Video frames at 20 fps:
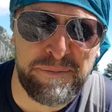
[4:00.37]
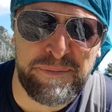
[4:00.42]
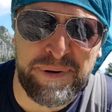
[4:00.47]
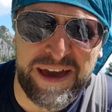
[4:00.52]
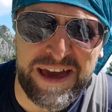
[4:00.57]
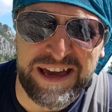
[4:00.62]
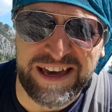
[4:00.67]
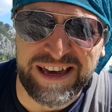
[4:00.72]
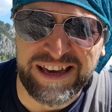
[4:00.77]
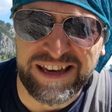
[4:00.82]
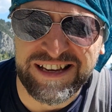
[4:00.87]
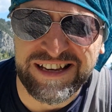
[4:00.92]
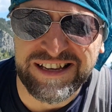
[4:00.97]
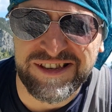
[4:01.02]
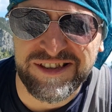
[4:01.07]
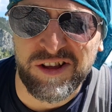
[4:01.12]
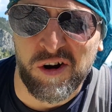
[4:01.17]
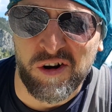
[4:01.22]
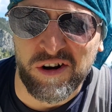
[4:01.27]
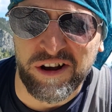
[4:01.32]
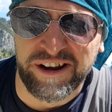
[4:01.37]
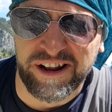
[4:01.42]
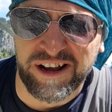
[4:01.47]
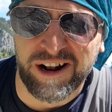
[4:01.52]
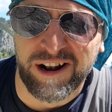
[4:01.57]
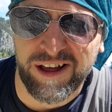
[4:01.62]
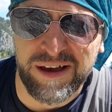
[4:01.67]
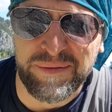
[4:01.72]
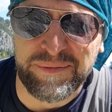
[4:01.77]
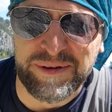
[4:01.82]
Peak is not going to
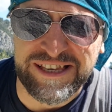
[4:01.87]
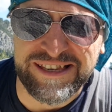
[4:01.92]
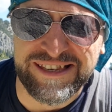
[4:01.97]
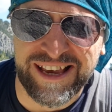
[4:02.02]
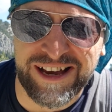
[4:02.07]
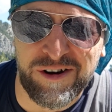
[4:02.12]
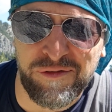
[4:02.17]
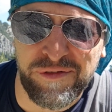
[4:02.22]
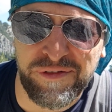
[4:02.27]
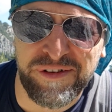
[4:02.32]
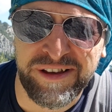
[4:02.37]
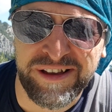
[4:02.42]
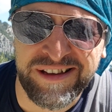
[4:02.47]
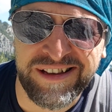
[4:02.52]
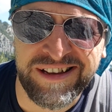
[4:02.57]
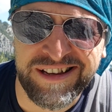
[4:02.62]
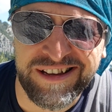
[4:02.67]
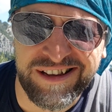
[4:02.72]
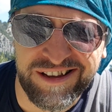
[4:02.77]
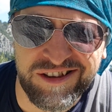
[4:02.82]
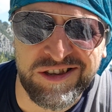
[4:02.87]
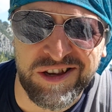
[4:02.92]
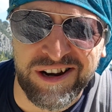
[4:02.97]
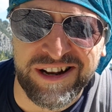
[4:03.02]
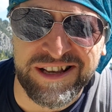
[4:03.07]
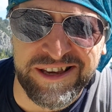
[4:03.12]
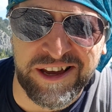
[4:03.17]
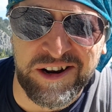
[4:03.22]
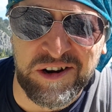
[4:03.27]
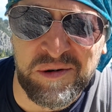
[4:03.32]
climb itself, so
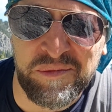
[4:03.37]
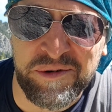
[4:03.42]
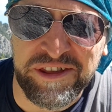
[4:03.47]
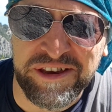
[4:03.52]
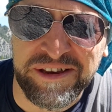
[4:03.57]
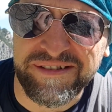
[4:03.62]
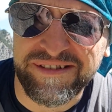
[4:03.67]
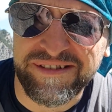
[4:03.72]
let's get on with it.